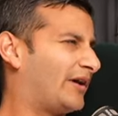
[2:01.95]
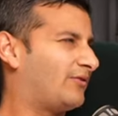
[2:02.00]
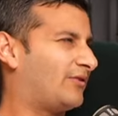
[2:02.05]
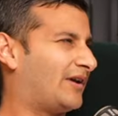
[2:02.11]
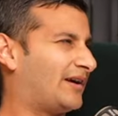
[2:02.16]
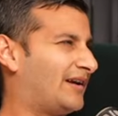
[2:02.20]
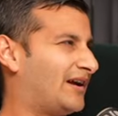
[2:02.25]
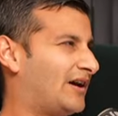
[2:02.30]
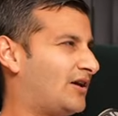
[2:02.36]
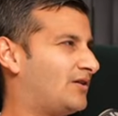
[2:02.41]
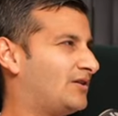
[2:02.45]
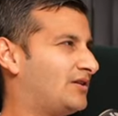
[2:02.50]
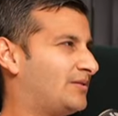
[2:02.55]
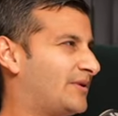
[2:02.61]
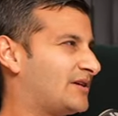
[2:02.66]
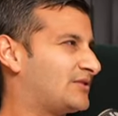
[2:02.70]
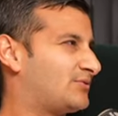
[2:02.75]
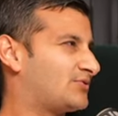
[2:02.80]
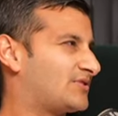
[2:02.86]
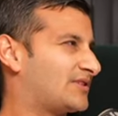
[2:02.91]
right now. You may
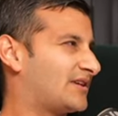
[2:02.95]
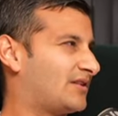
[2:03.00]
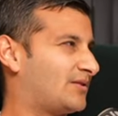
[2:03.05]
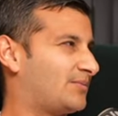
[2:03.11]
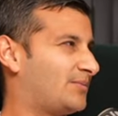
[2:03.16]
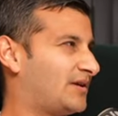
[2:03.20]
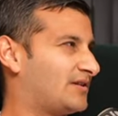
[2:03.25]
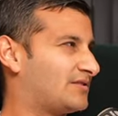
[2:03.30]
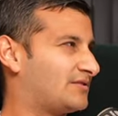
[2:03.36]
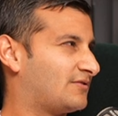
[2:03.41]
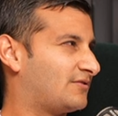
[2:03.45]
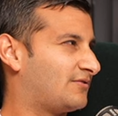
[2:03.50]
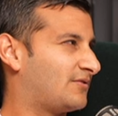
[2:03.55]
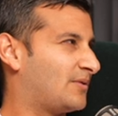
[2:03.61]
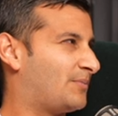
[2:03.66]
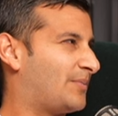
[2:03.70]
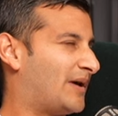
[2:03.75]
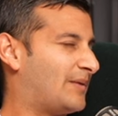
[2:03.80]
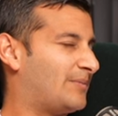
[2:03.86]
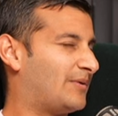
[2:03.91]
as well just get the piece of
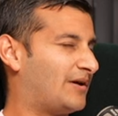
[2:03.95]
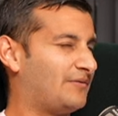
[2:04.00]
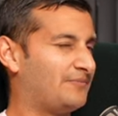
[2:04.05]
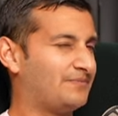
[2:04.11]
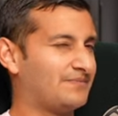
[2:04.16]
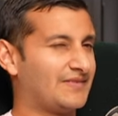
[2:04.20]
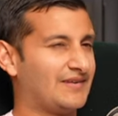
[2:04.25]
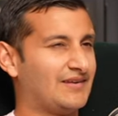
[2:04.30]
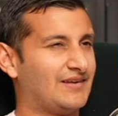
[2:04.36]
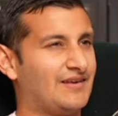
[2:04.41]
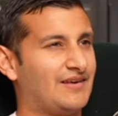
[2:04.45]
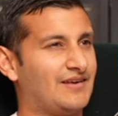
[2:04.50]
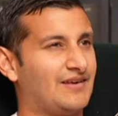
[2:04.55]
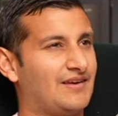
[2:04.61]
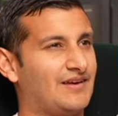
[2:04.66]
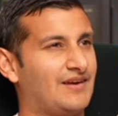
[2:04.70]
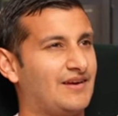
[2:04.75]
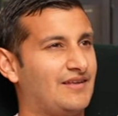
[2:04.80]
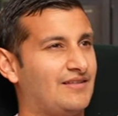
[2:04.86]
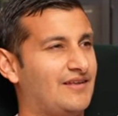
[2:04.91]
paper.
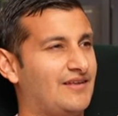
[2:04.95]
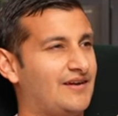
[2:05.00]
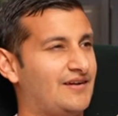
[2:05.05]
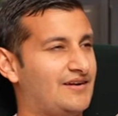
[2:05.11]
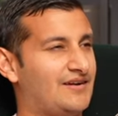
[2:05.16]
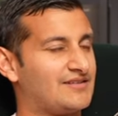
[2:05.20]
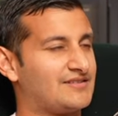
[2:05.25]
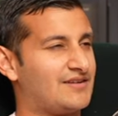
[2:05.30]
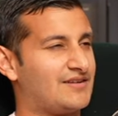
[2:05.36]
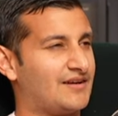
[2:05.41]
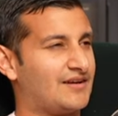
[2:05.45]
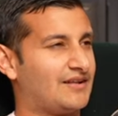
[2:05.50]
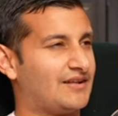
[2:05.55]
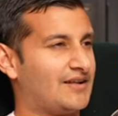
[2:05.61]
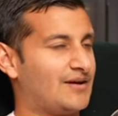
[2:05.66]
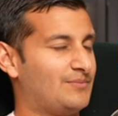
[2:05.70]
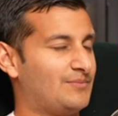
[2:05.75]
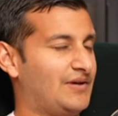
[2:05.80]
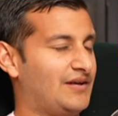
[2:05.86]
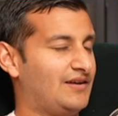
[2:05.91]
And then I was like,
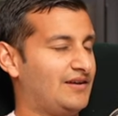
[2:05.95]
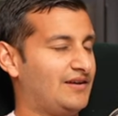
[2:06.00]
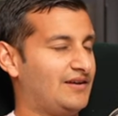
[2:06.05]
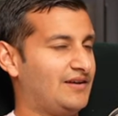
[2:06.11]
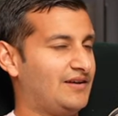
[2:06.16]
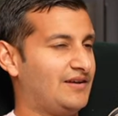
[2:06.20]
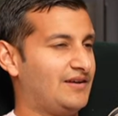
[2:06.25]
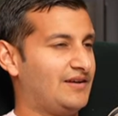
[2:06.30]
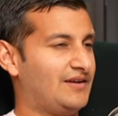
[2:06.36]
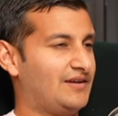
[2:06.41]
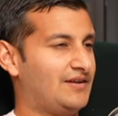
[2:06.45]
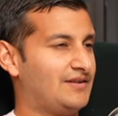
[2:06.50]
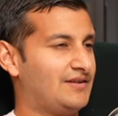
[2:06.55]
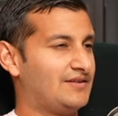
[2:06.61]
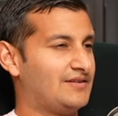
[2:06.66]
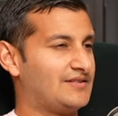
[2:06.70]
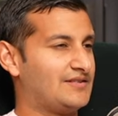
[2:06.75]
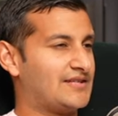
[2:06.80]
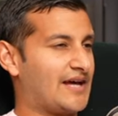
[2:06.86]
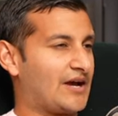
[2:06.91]
let me
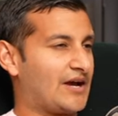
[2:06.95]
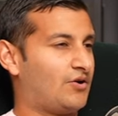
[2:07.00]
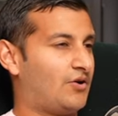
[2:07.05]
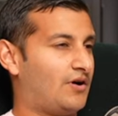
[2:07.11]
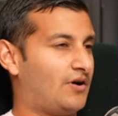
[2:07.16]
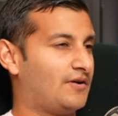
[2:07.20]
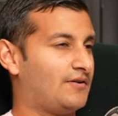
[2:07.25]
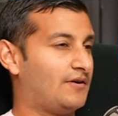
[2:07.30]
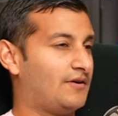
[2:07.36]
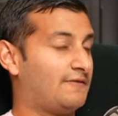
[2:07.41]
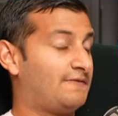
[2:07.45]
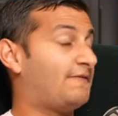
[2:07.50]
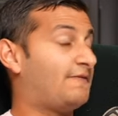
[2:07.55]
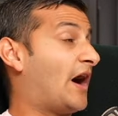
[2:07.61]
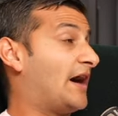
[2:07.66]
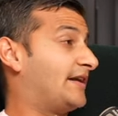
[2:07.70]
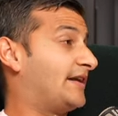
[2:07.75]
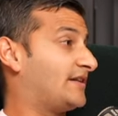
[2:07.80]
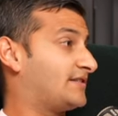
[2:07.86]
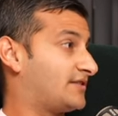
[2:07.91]
tack on
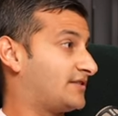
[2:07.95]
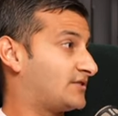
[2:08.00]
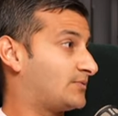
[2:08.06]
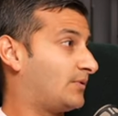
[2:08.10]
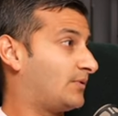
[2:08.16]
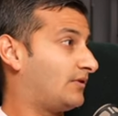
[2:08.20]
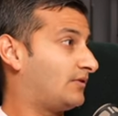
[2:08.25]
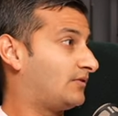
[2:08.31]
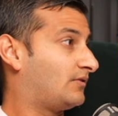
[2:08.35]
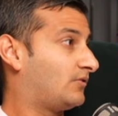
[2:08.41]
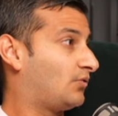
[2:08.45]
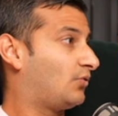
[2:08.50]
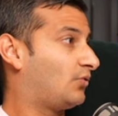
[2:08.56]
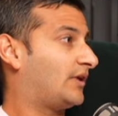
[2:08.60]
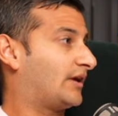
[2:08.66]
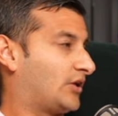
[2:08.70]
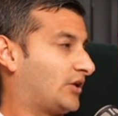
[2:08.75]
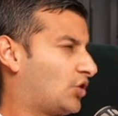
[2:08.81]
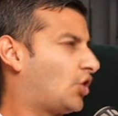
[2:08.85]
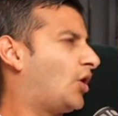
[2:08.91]
finance as well, or
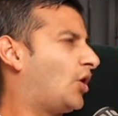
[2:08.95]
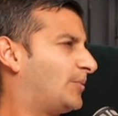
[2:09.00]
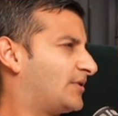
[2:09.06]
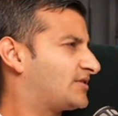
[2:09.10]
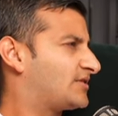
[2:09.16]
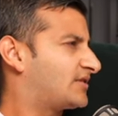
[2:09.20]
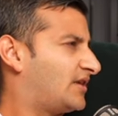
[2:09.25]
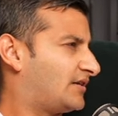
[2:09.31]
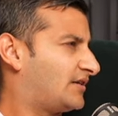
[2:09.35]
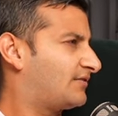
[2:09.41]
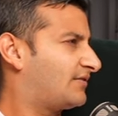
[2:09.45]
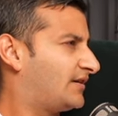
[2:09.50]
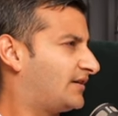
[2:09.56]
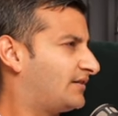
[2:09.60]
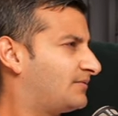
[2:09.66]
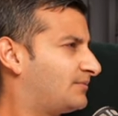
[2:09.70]
like a commerce kind of thing,